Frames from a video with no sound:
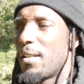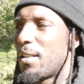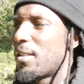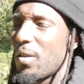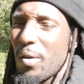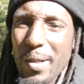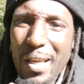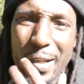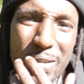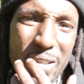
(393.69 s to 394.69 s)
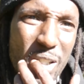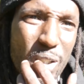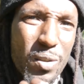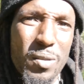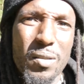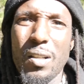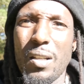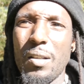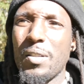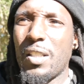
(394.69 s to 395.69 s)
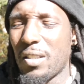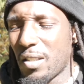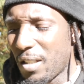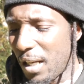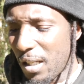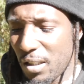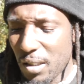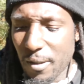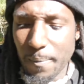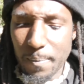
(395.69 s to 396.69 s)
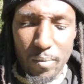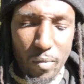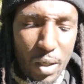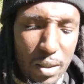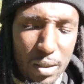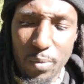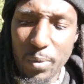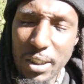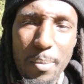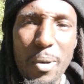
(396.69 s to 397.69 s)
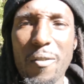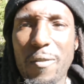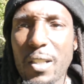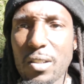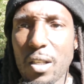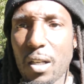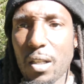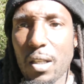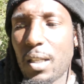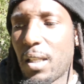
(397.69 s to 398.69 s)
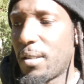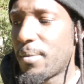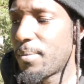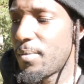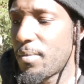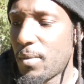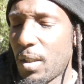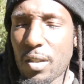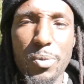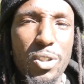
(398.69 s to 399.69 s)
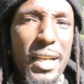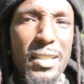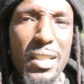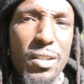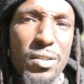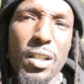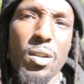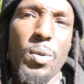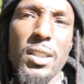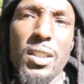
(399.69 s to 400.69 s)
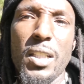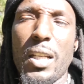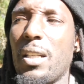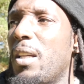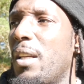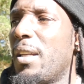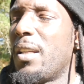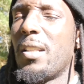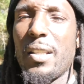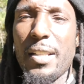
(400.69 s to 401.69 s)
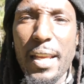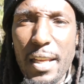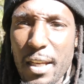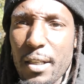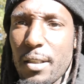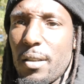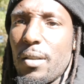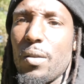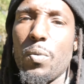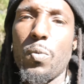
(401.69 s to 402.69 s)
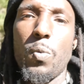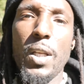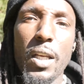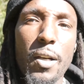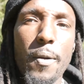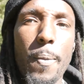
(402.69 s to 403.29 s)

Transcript: That's all we have to do, because it's not gonna, the witchy motherfuckers aren't gonna get subtracted out the equation yet. They here, we here,